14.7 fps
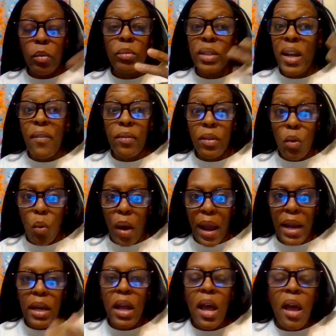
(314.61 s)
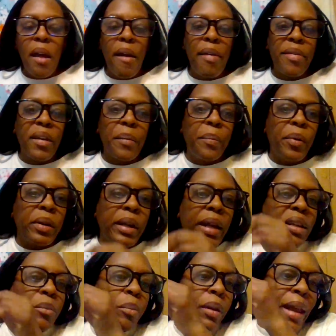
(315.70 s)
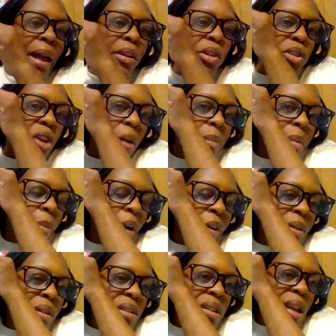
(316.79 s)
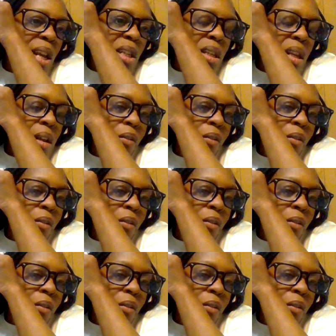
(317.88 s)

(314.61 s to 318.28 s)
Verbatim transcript: definitely white and then put it in a black sharpie marker that says